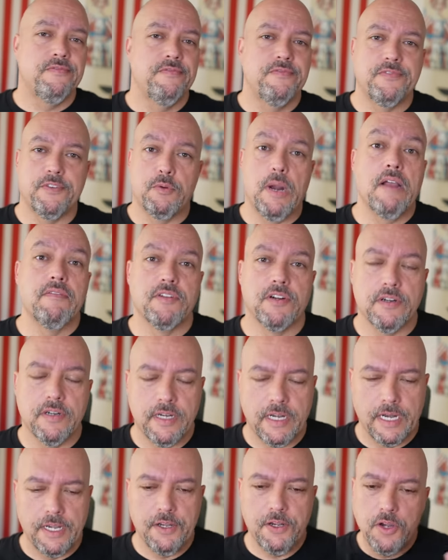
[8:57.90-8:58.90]
forever,
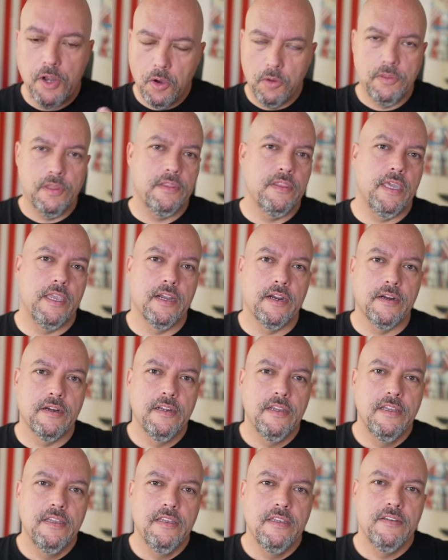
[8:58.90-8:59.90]
and I know that they are
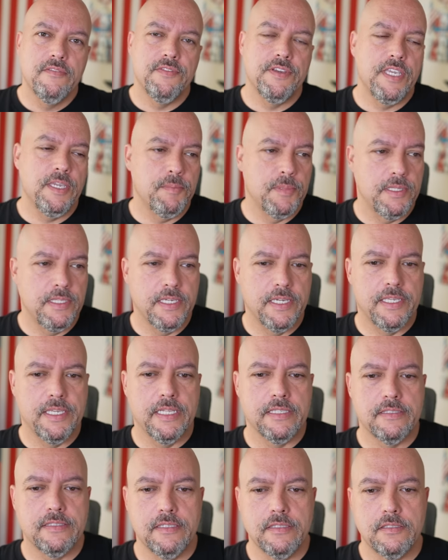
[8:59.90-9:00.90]
vehemently
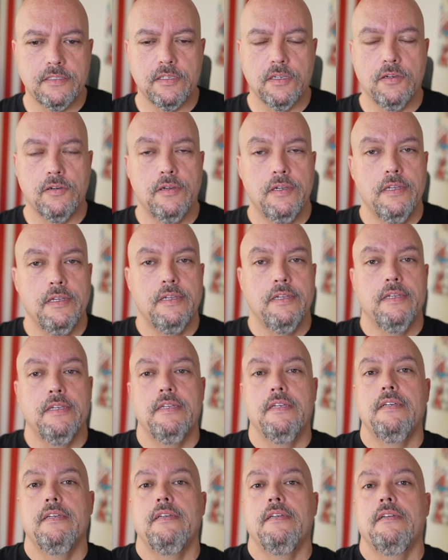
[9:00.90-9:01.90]
against it. So,
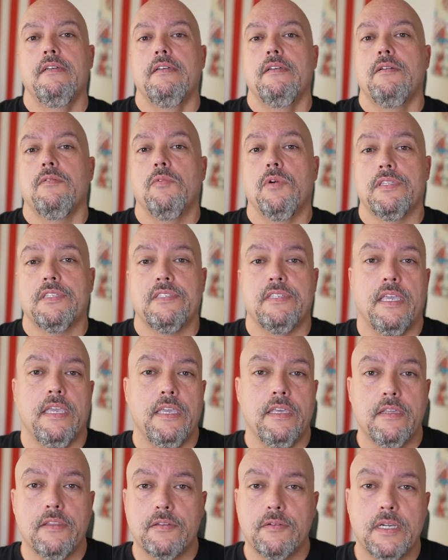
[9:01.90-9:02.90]
what
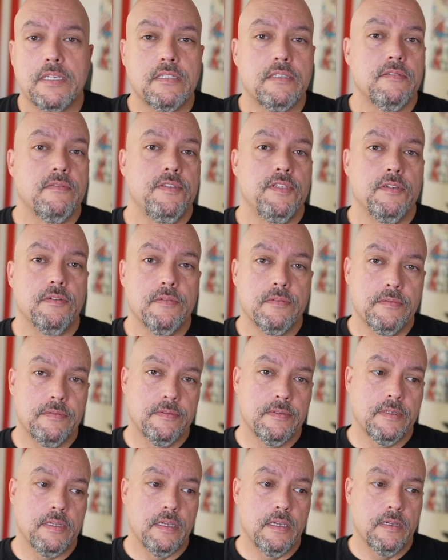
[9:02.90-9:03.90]
say the rest of you?
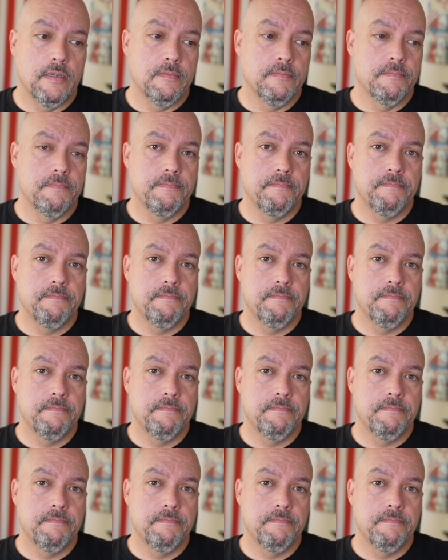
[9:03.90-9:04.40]
Um,